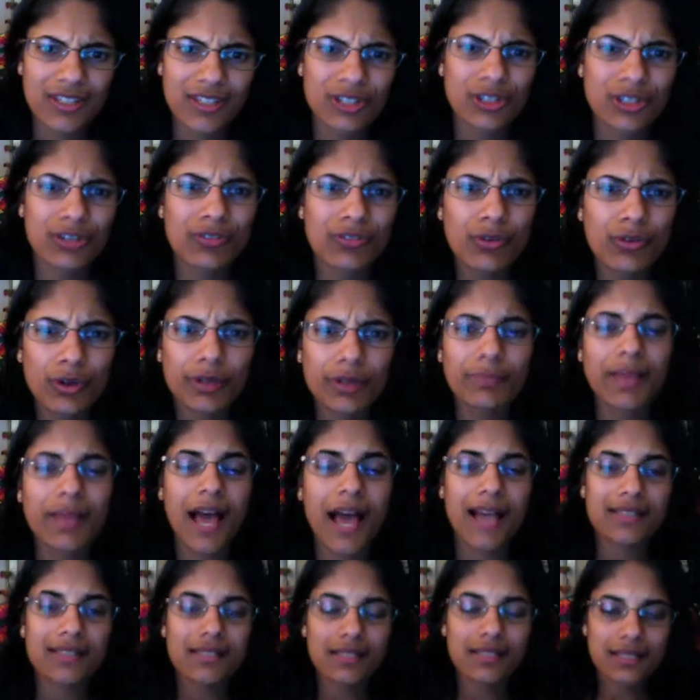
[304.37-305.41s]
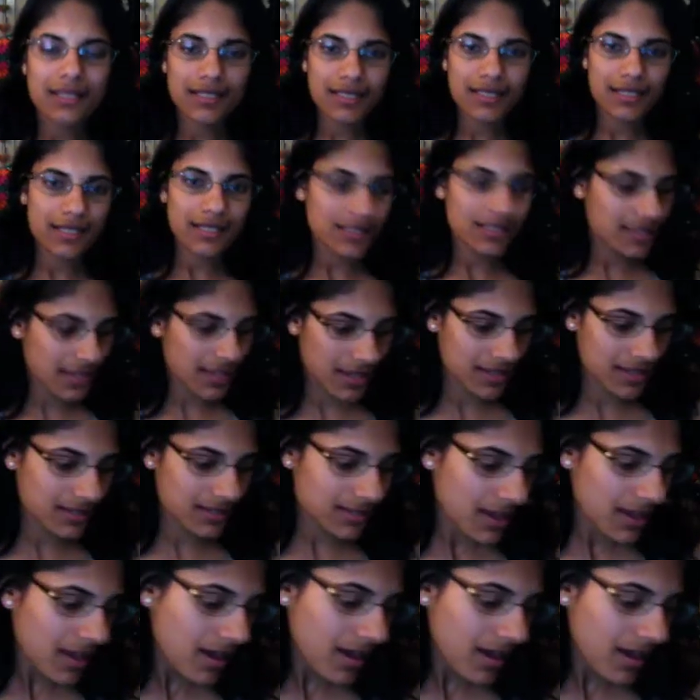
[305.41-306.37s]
look for in plastics these days.